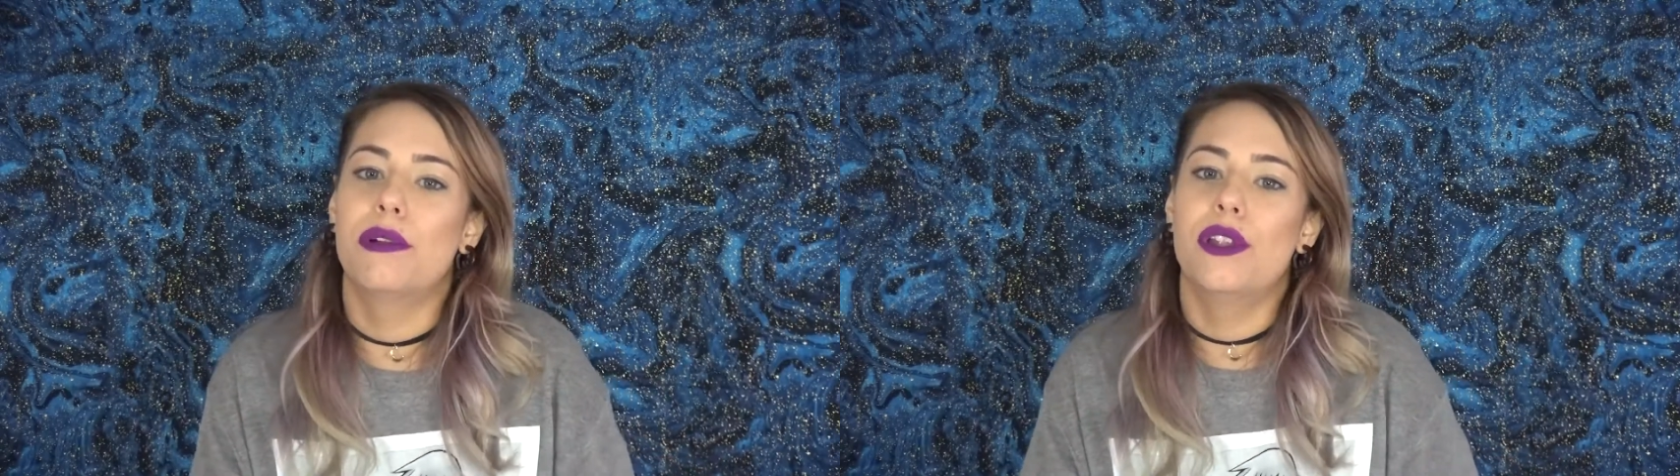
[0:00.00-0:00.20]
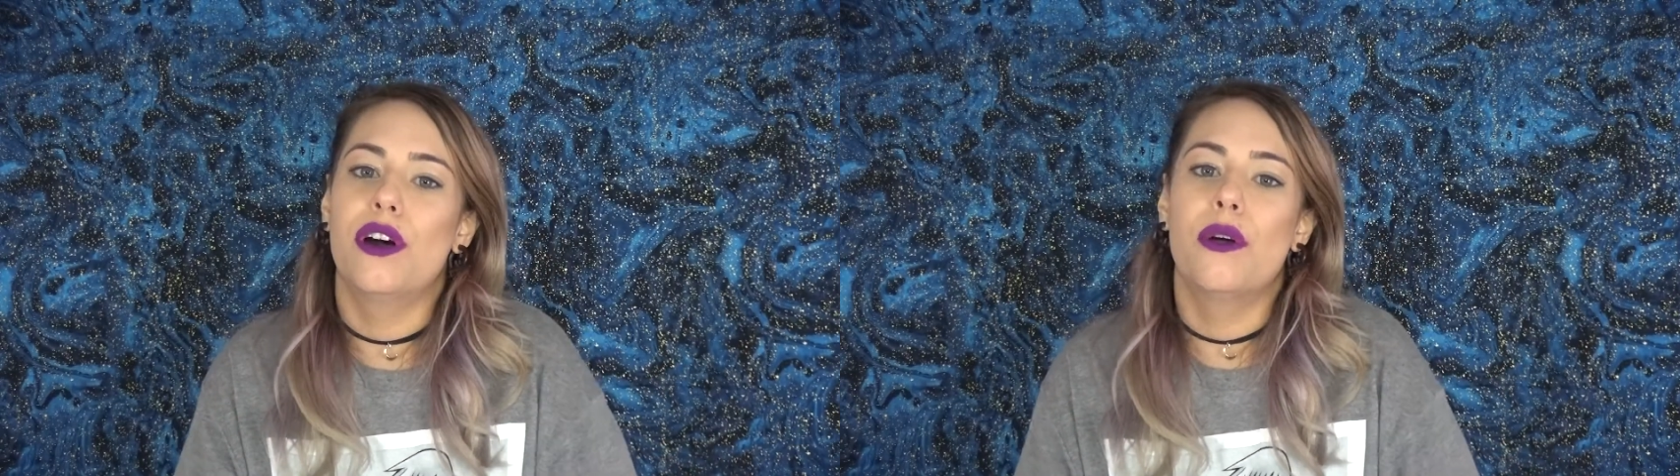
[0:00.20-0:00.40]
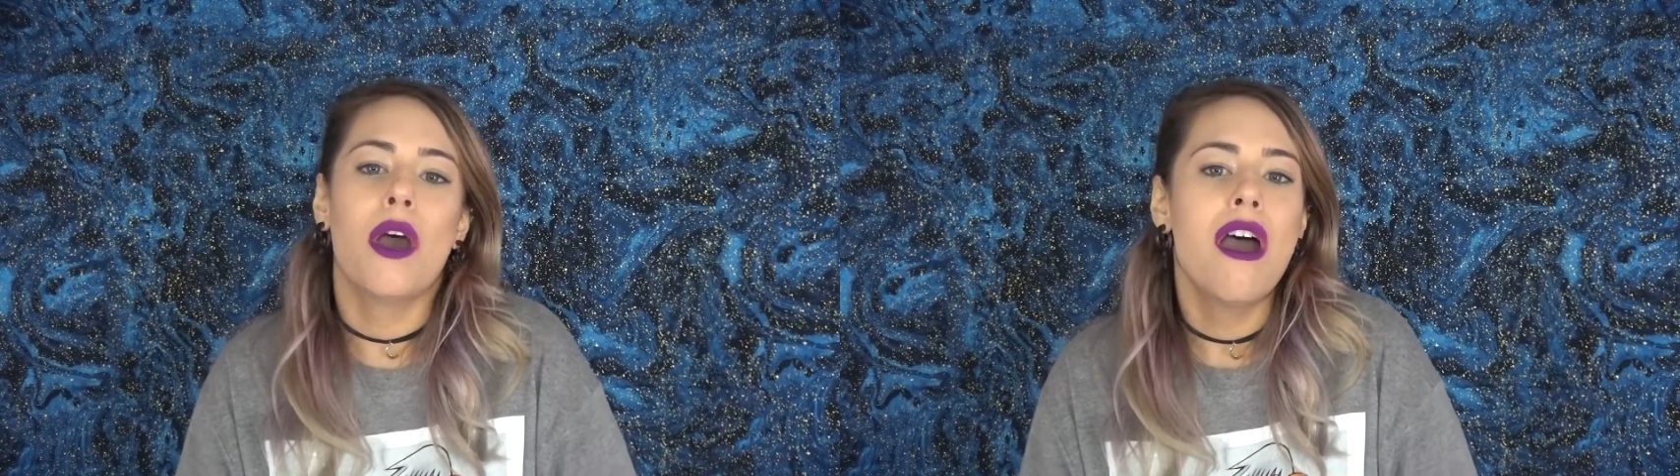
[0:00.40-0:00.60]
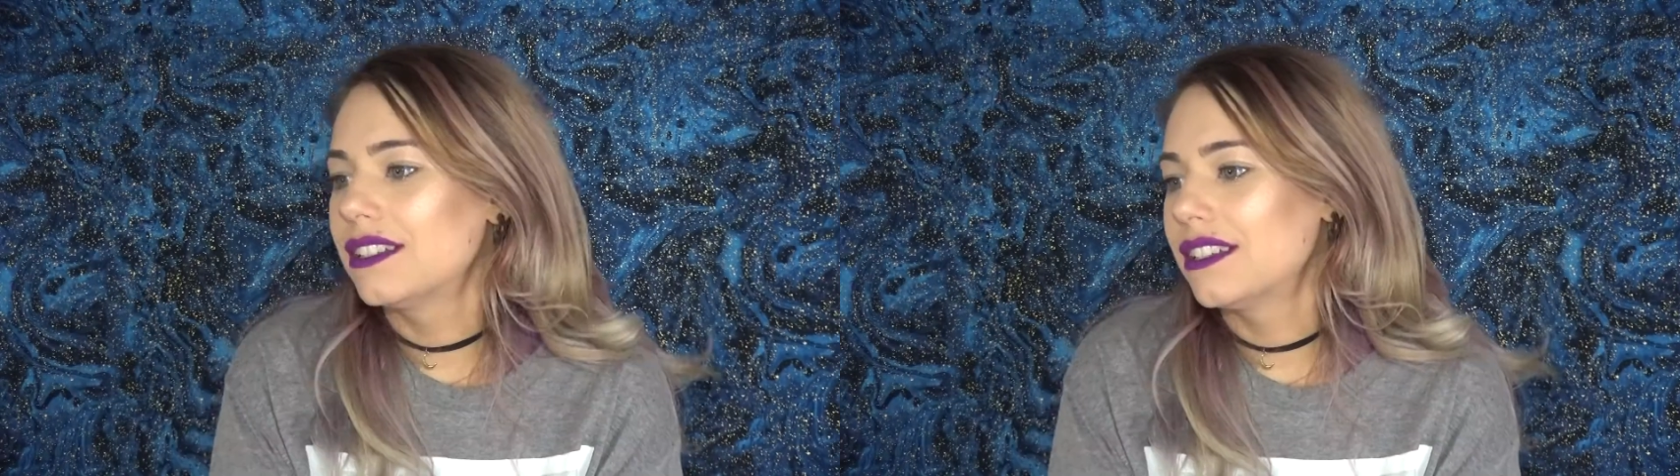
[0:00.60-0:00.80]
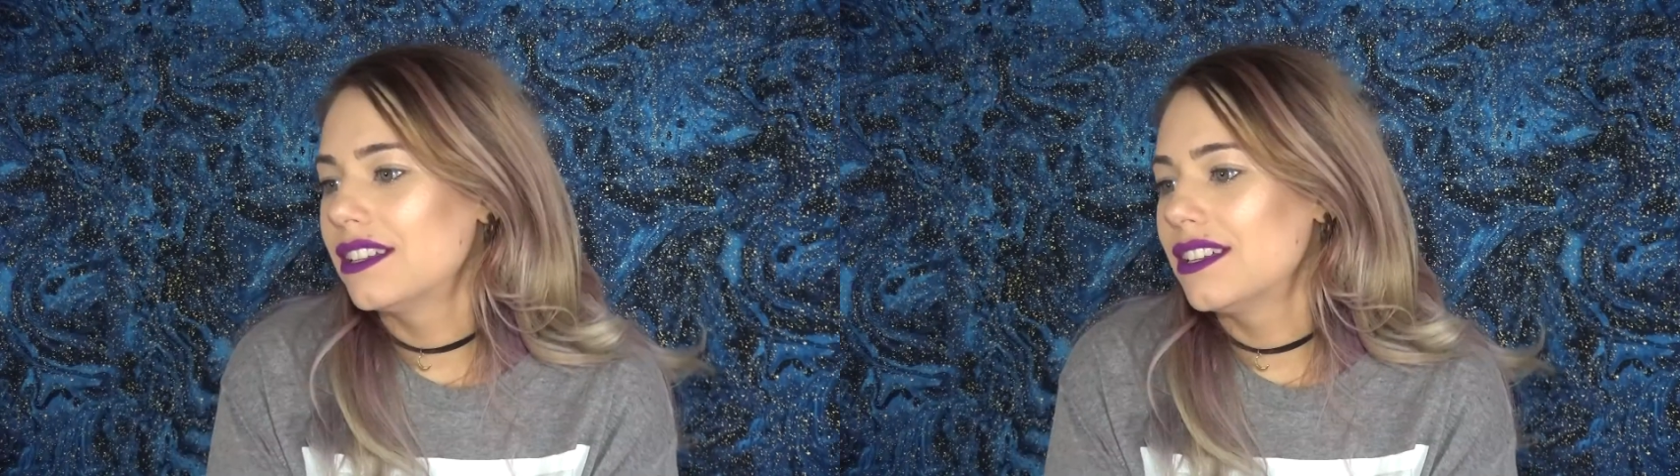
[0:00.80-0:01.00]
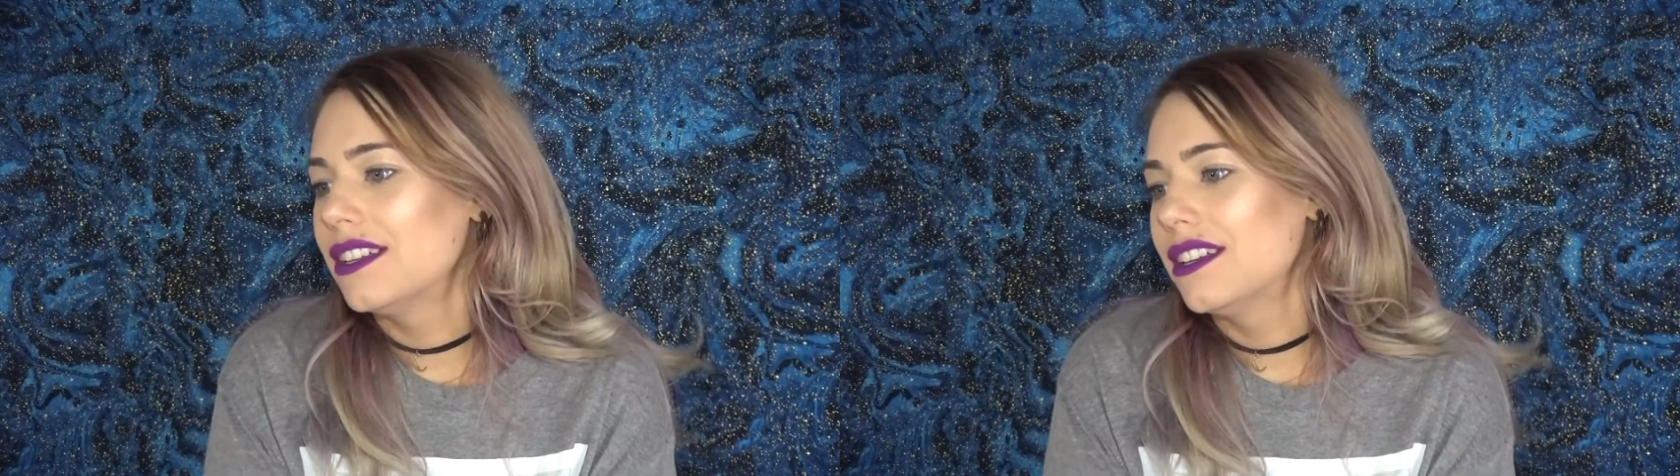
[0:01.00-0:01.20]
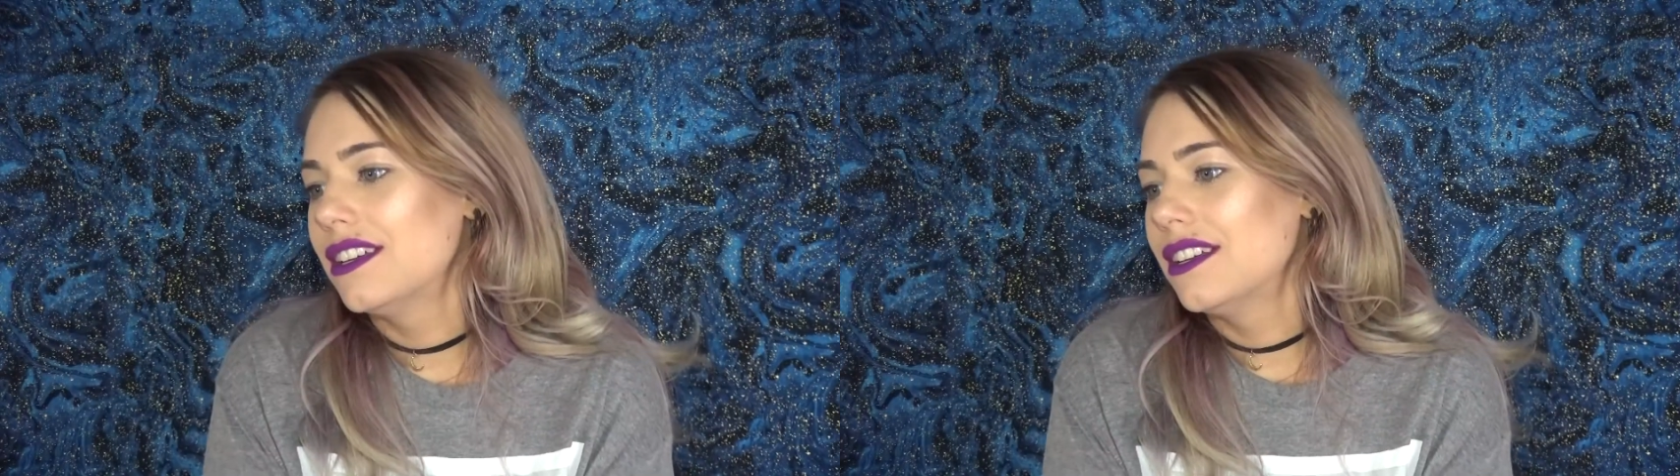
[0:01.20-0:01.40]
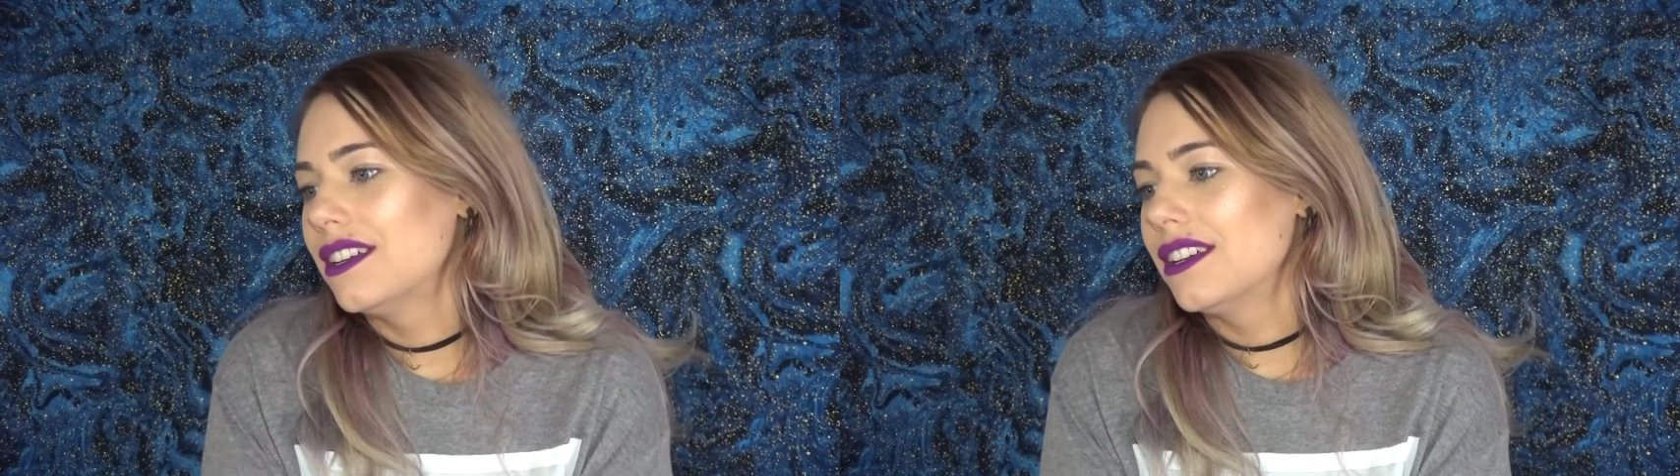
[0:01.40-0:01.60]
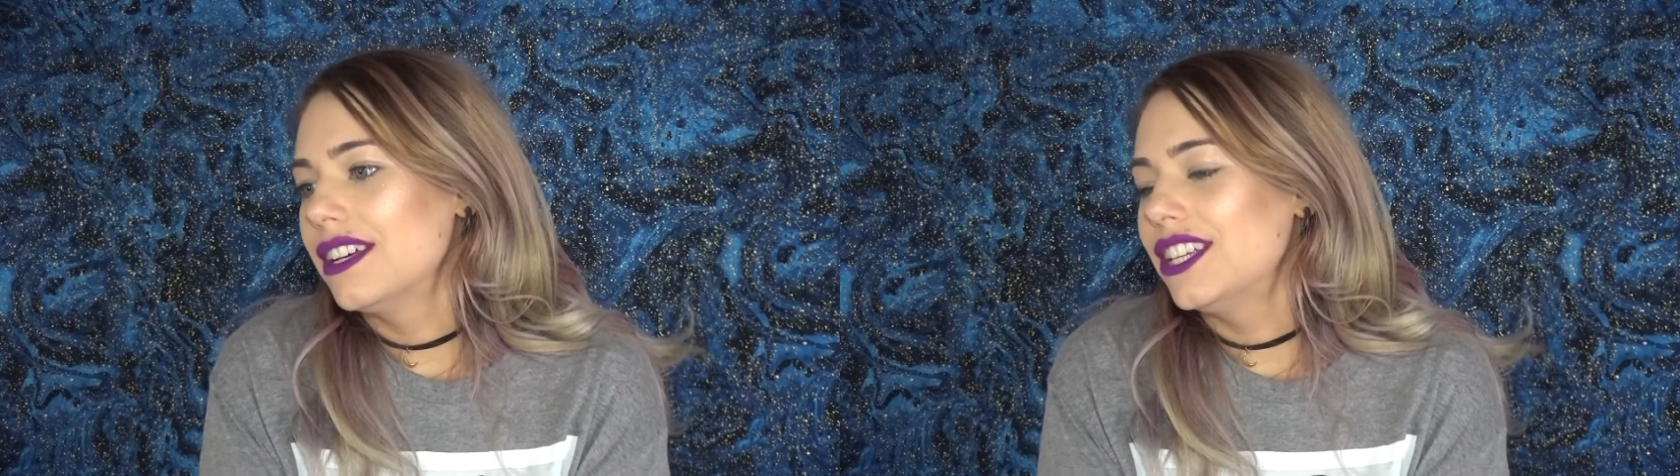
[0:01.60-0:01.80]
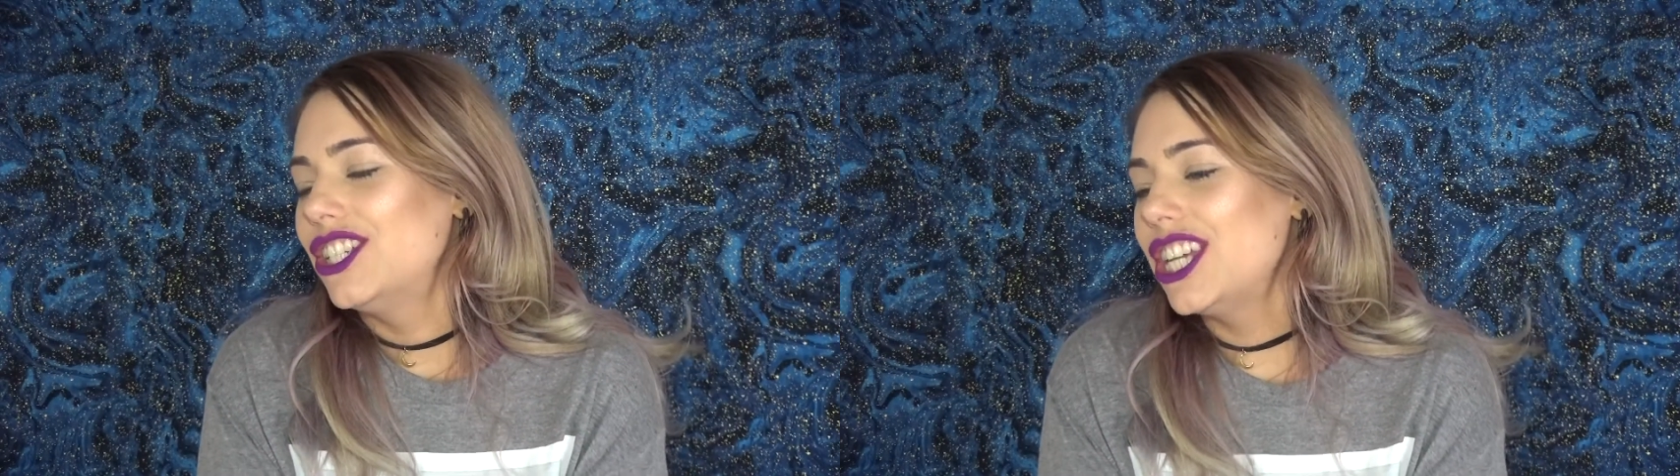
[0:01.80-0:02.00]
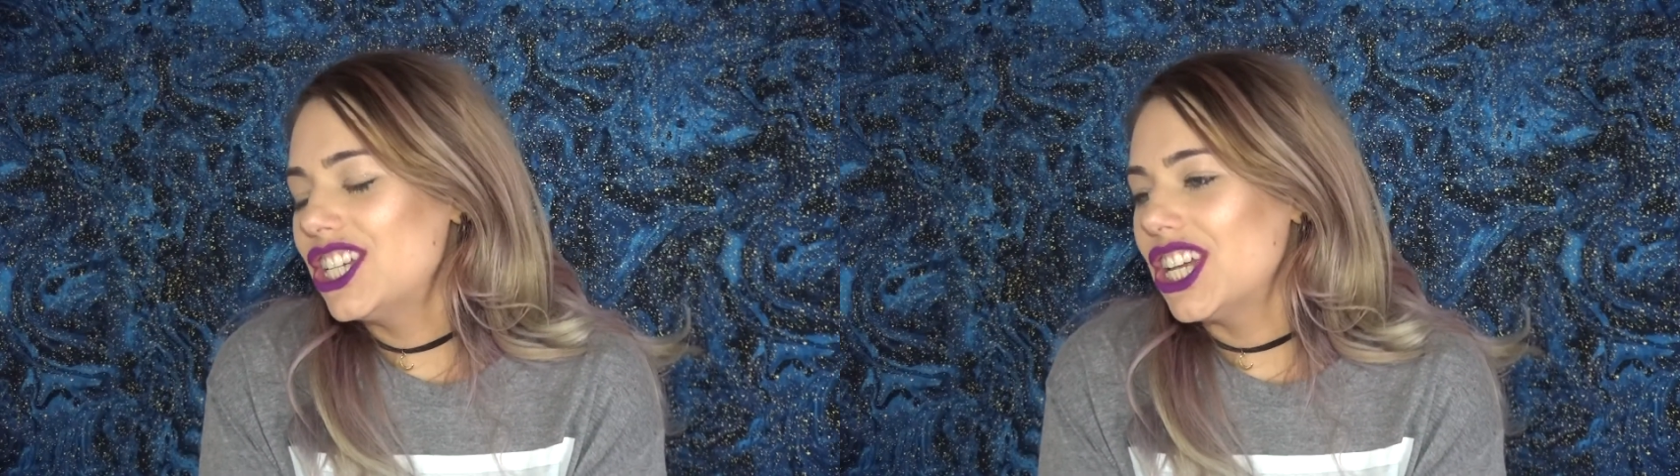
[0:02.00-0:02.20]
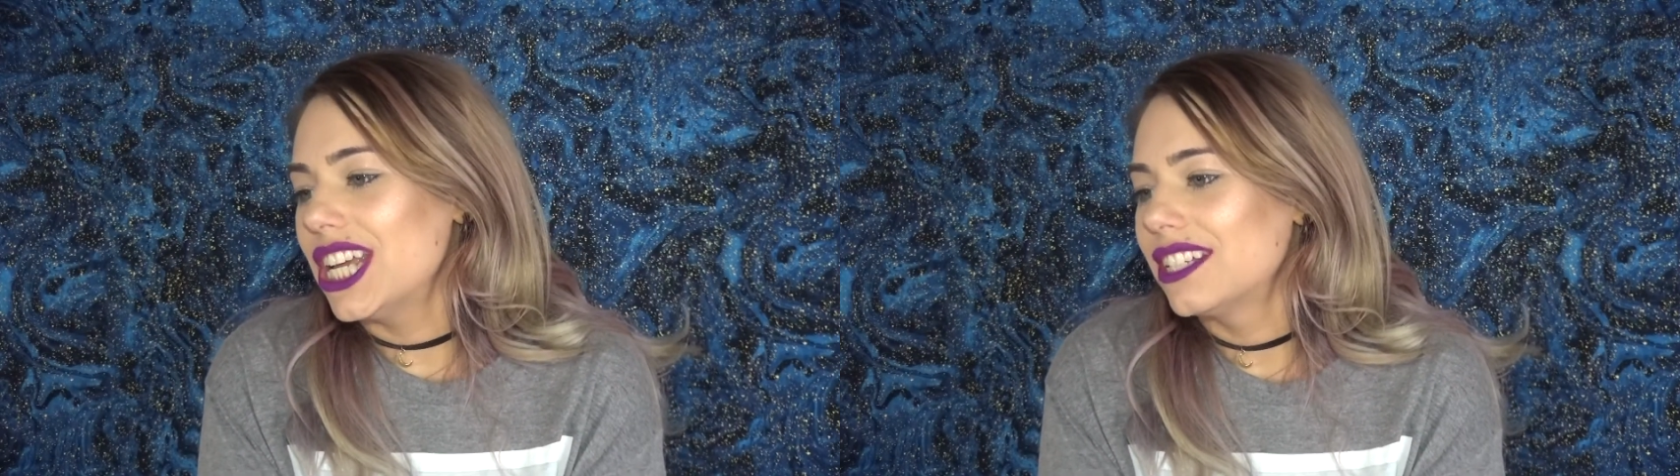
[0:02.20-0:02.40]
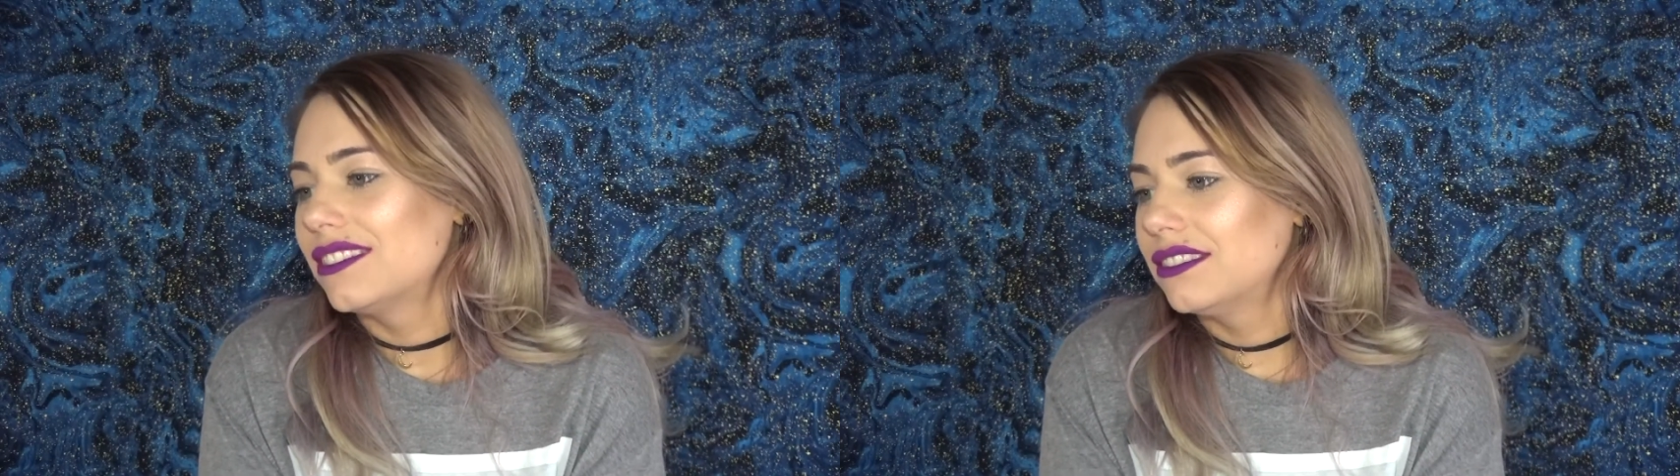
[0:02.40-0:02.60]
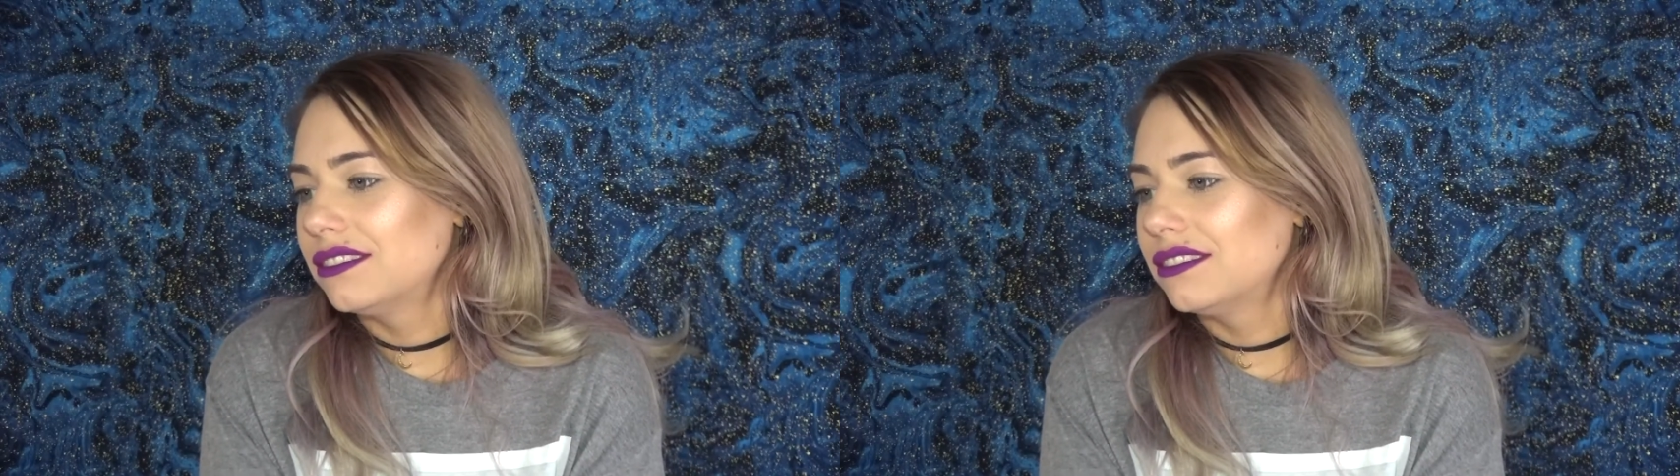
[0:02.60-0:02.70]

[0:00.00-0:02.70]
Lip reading: below. Gigi!